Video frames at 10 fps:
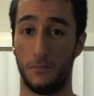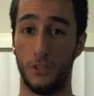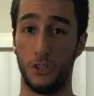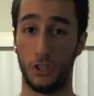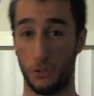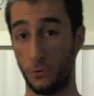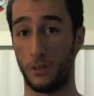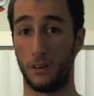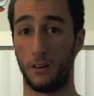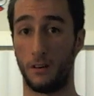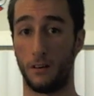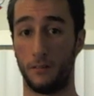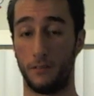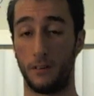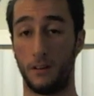June
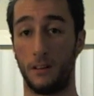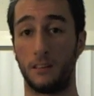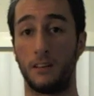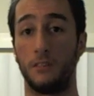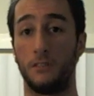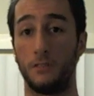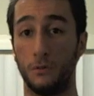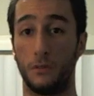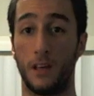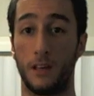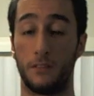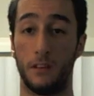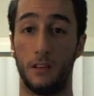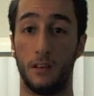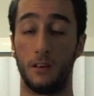of 1992 that
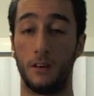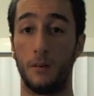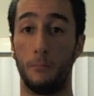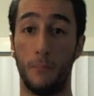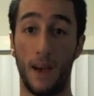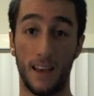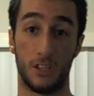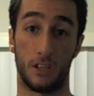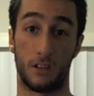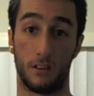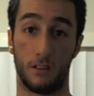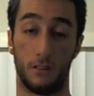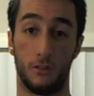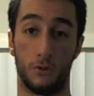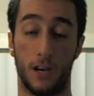the Magic
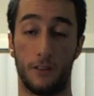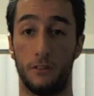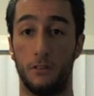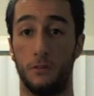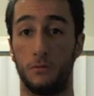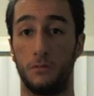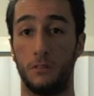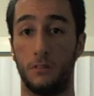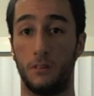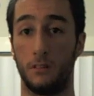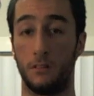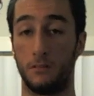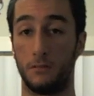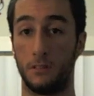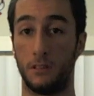drafted you to the
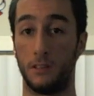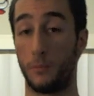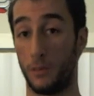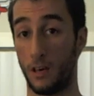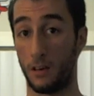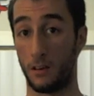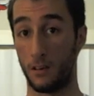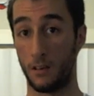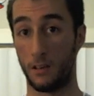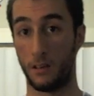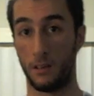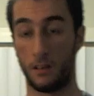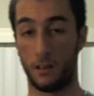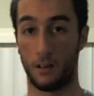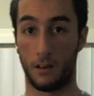NBA.
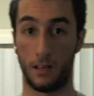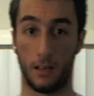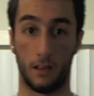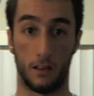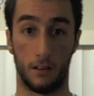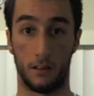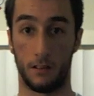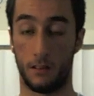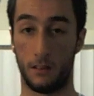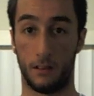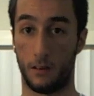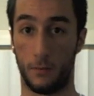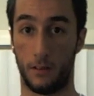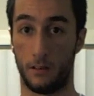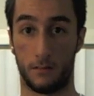And I
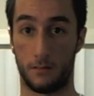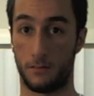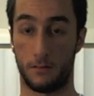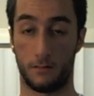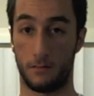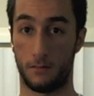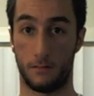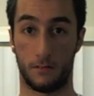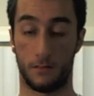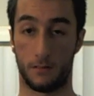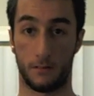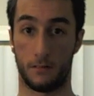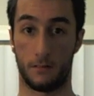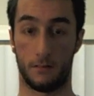mean, it's just